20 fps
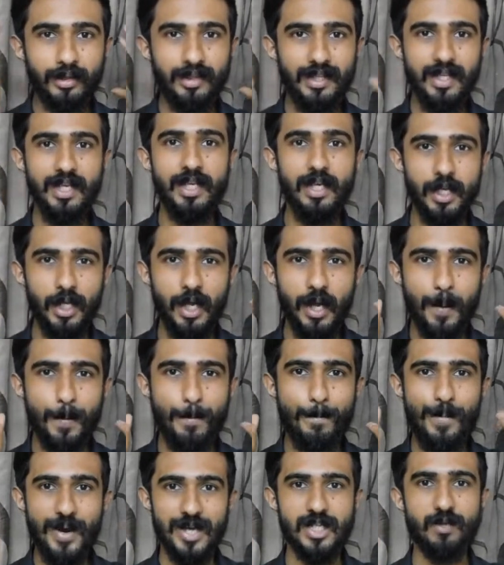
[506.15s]
the
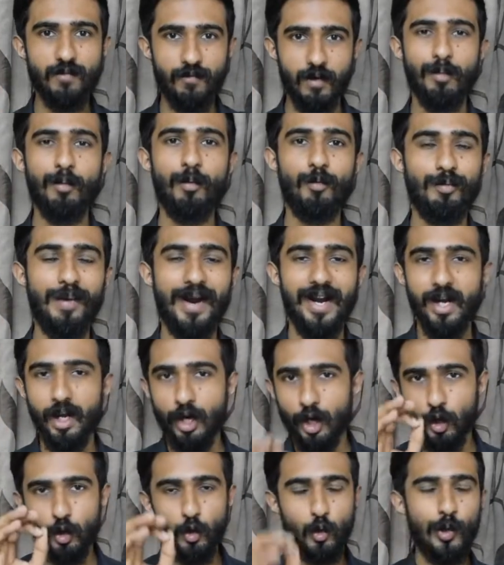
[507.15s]
best frame of mind
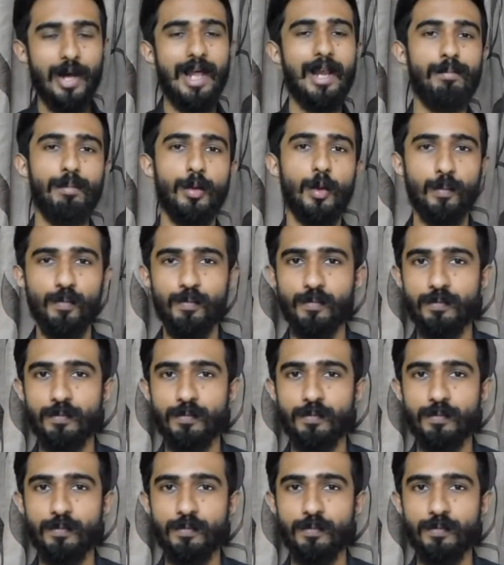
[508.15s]
to help you.